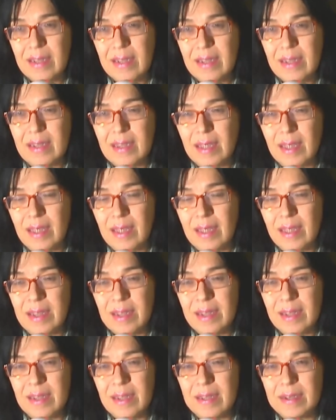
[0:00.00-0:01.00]

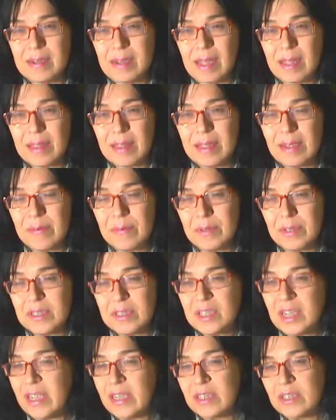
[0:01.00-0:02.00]
nothing would
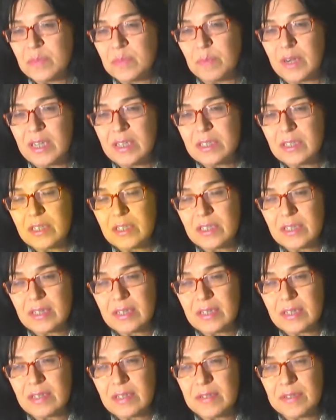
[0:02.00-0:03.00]
change much,
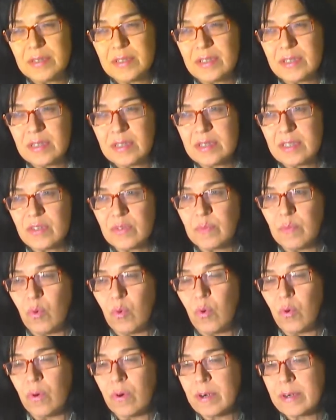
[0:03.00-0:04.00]
just
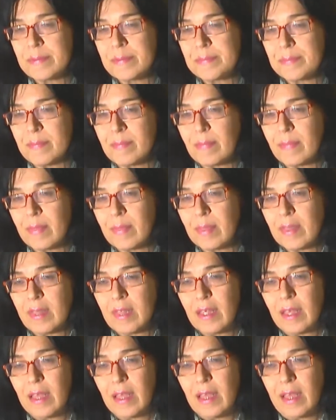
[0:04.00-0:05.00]
more.
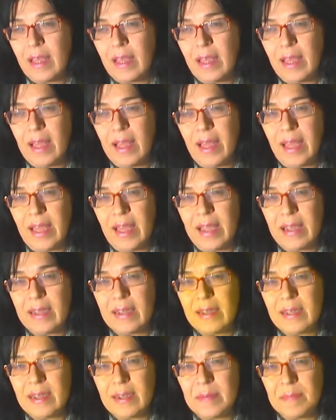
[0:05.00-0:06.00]

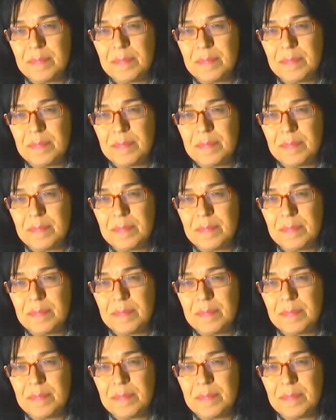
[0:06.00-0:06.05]
And I